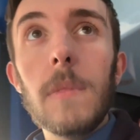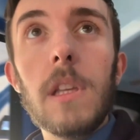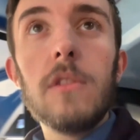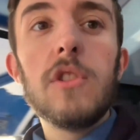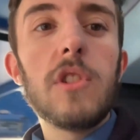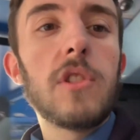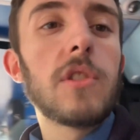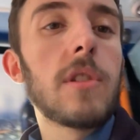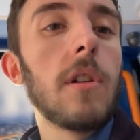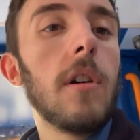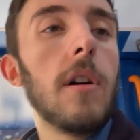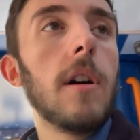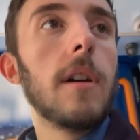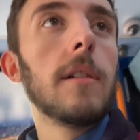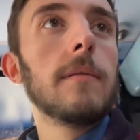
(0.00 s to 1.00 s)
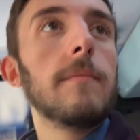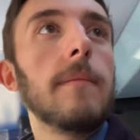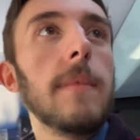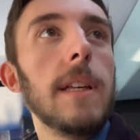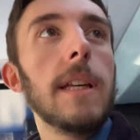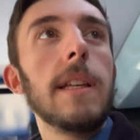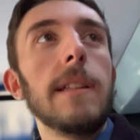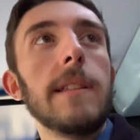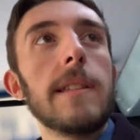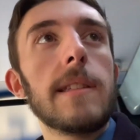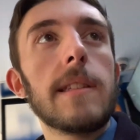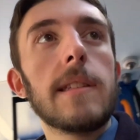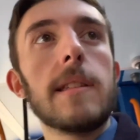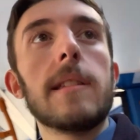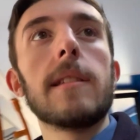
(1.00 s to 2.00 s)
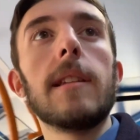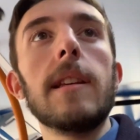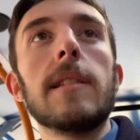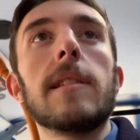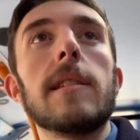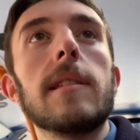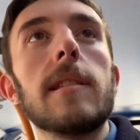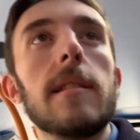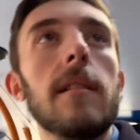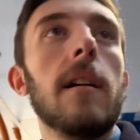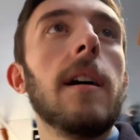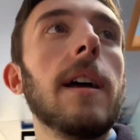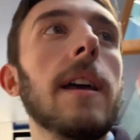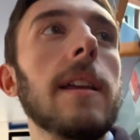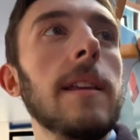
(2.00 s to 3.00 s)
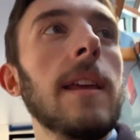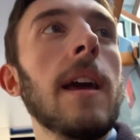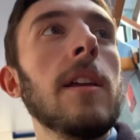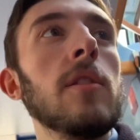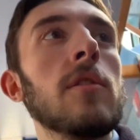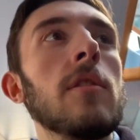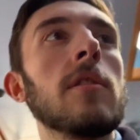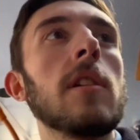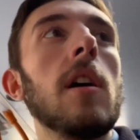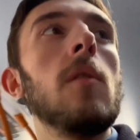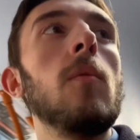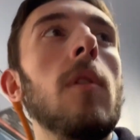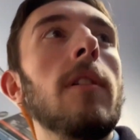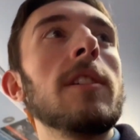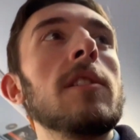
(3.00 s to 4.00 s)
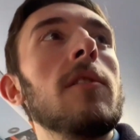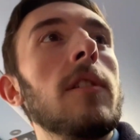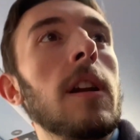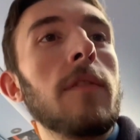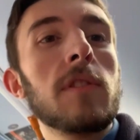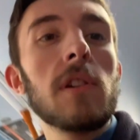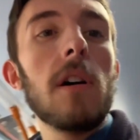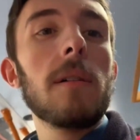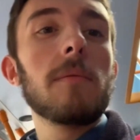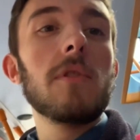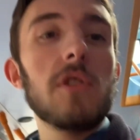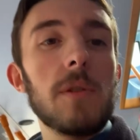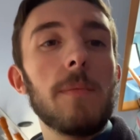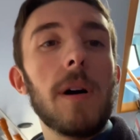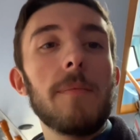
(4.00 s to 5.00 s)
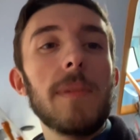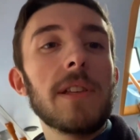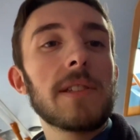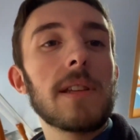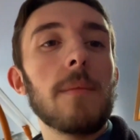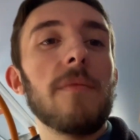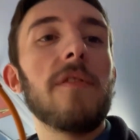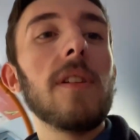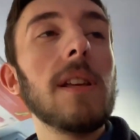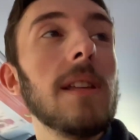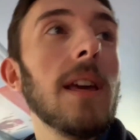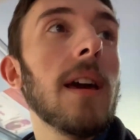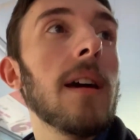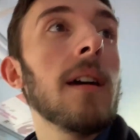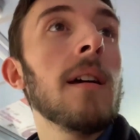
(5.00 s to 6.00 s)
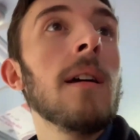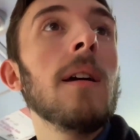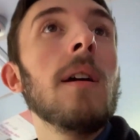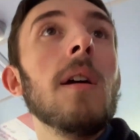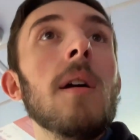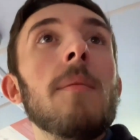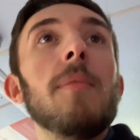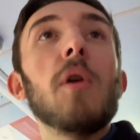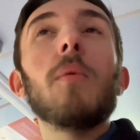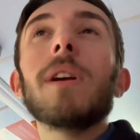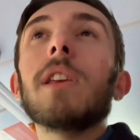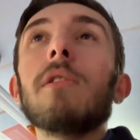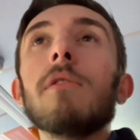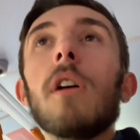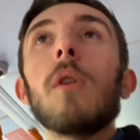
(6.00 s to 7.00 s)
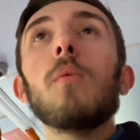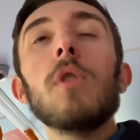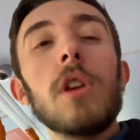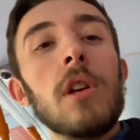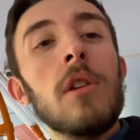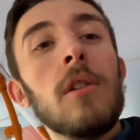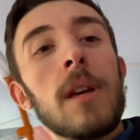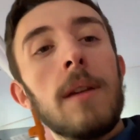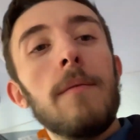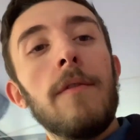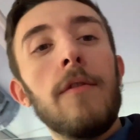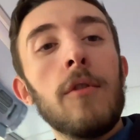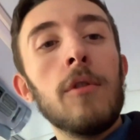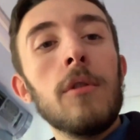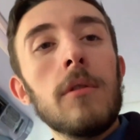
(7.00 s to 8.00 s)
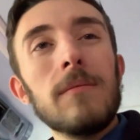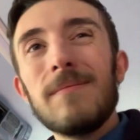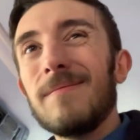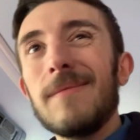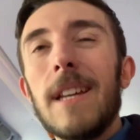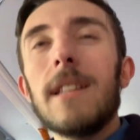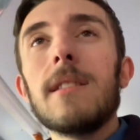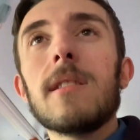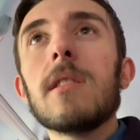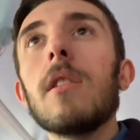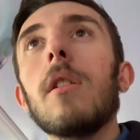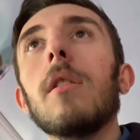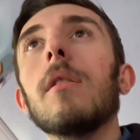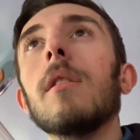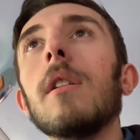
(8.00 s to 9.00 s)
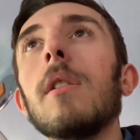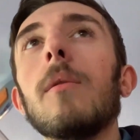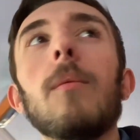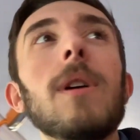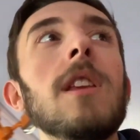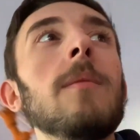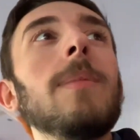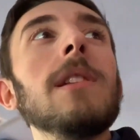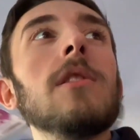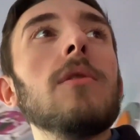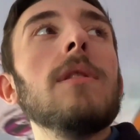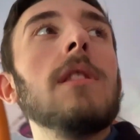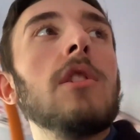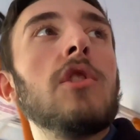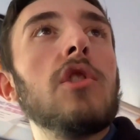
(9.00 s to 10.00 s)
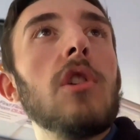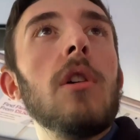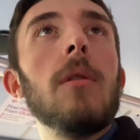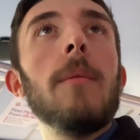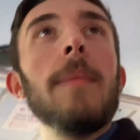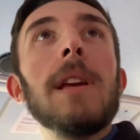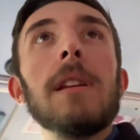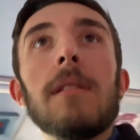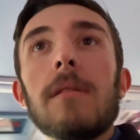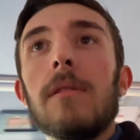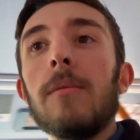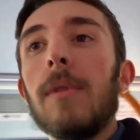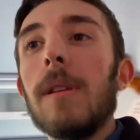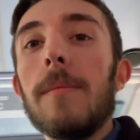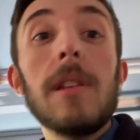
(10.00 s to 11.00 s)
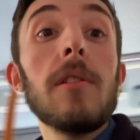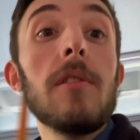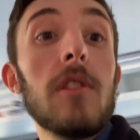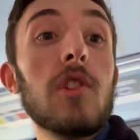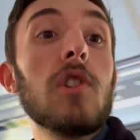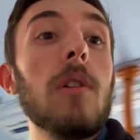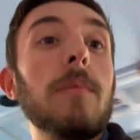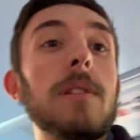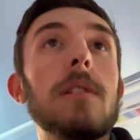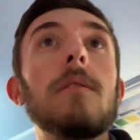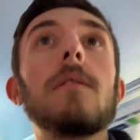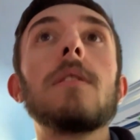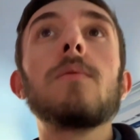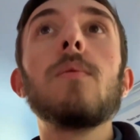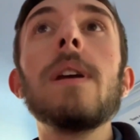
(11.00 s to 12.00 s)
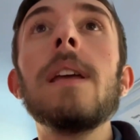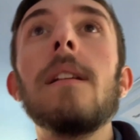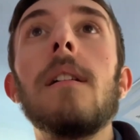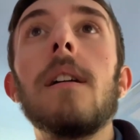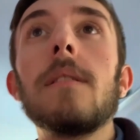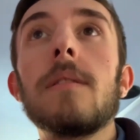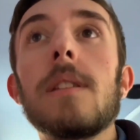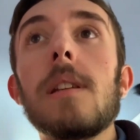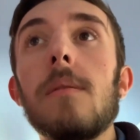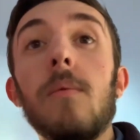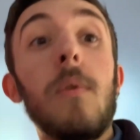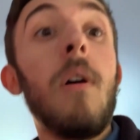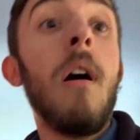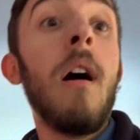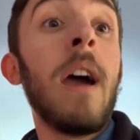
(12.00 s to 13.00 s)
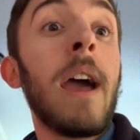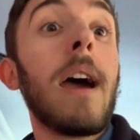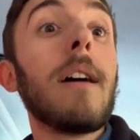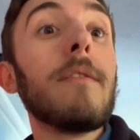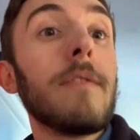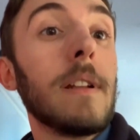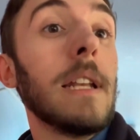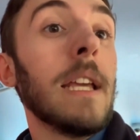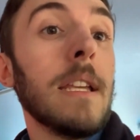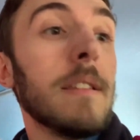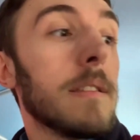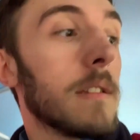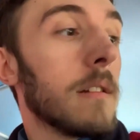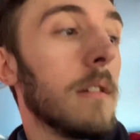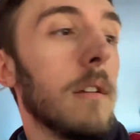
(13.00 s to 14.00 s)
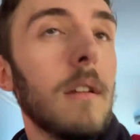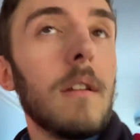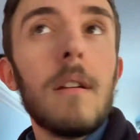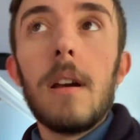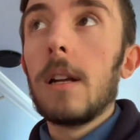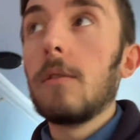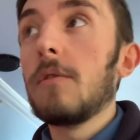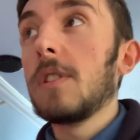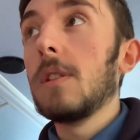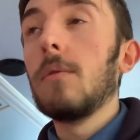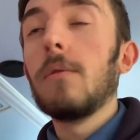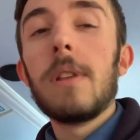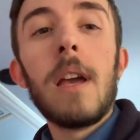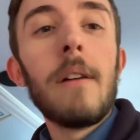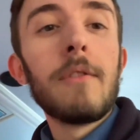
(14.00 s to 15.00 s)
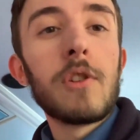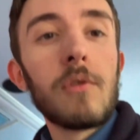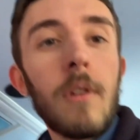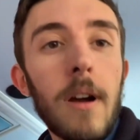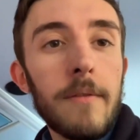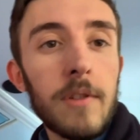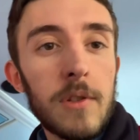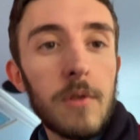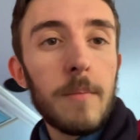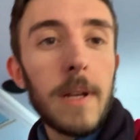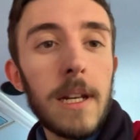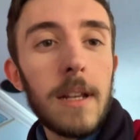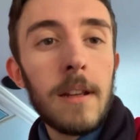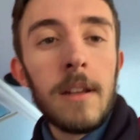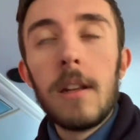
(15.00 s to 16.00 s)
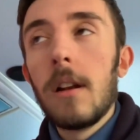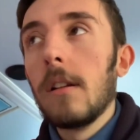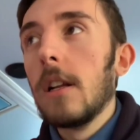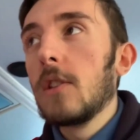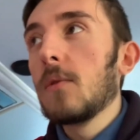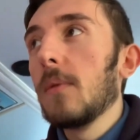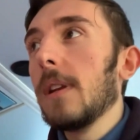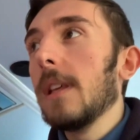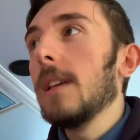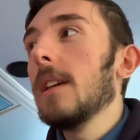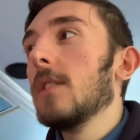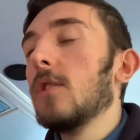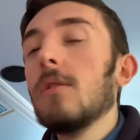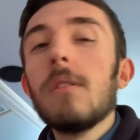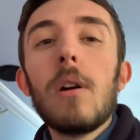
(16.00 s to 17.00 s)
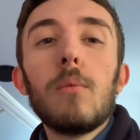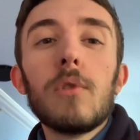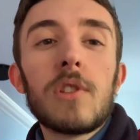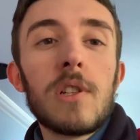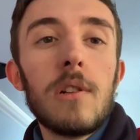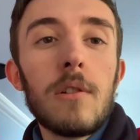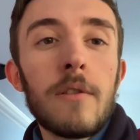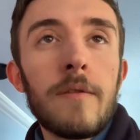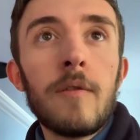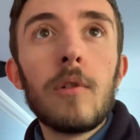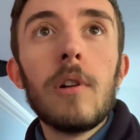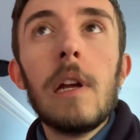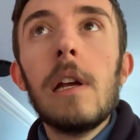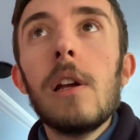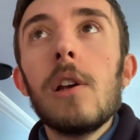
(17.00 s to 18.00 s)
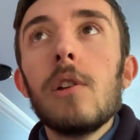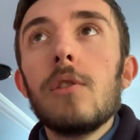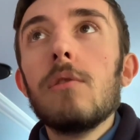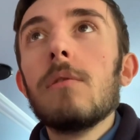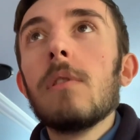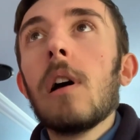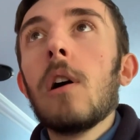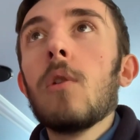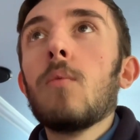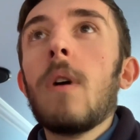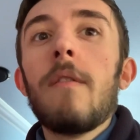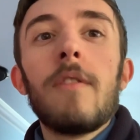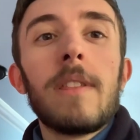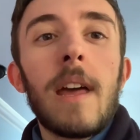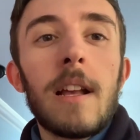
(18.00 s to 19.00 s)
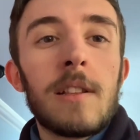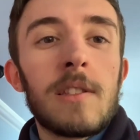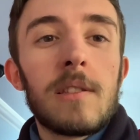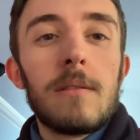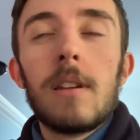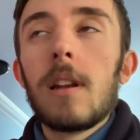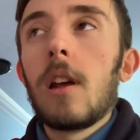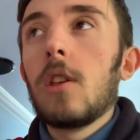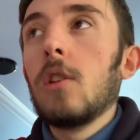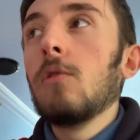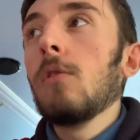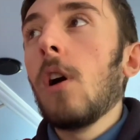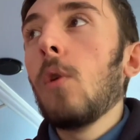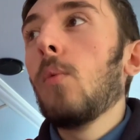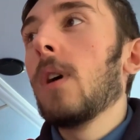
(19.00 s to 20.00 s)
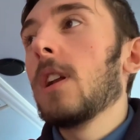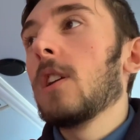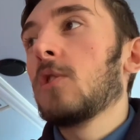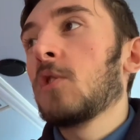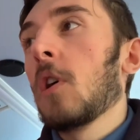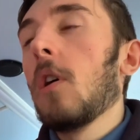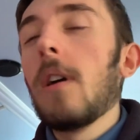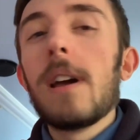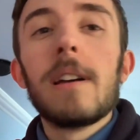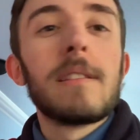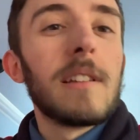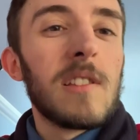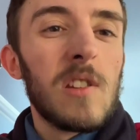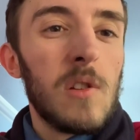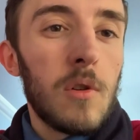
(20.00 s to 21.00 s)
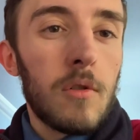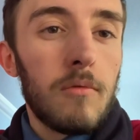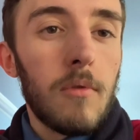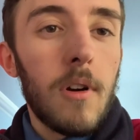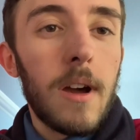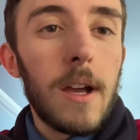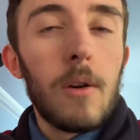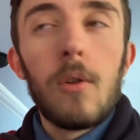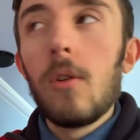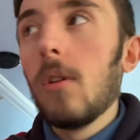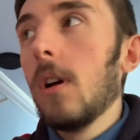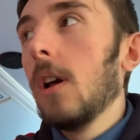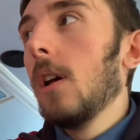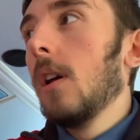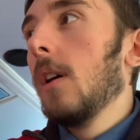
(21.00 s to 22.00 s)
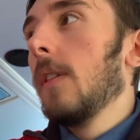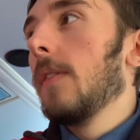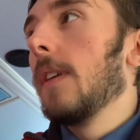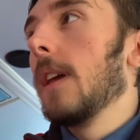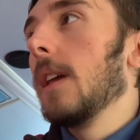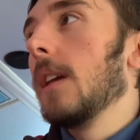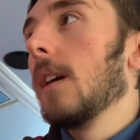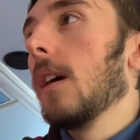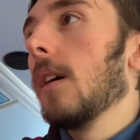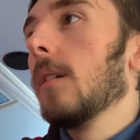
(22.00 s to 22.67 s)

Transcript: just gotta, it's like, yeah, you could go, well, that's not enough time because you might miss something. Yeah, but when you know what you're looking for, it's not. When you've been doing the job, I mean, when you've been doing the job as long as well, I have at least, and also all the other drivers who've been here, you know, like 20 years, you know what to look for. You know whether that, you know when a tyre doesn't look right, or the